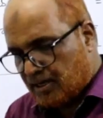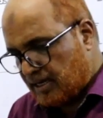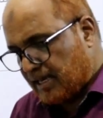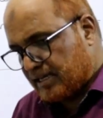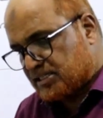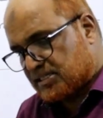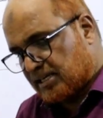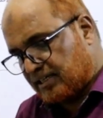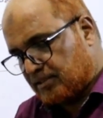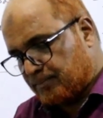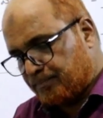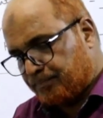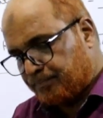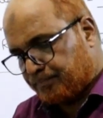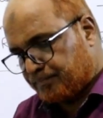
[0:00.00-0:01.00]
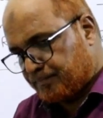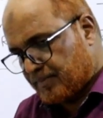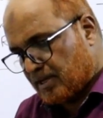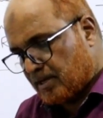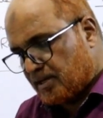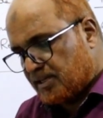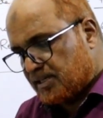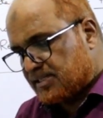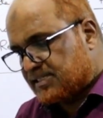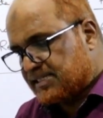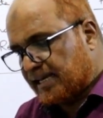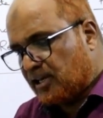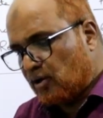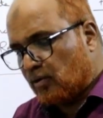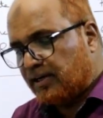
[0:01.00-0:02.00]
Next item,
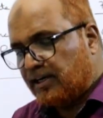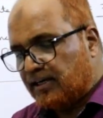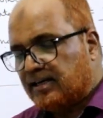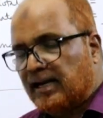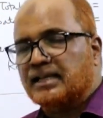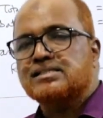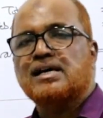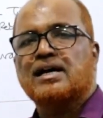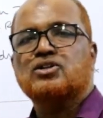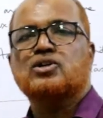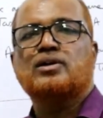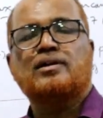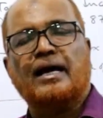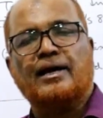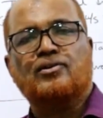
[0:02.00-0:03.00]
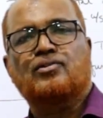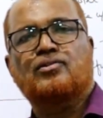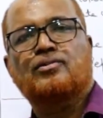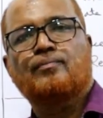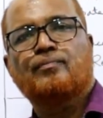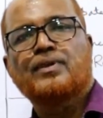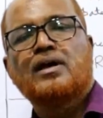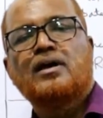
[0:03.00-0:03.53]
security transaction tax.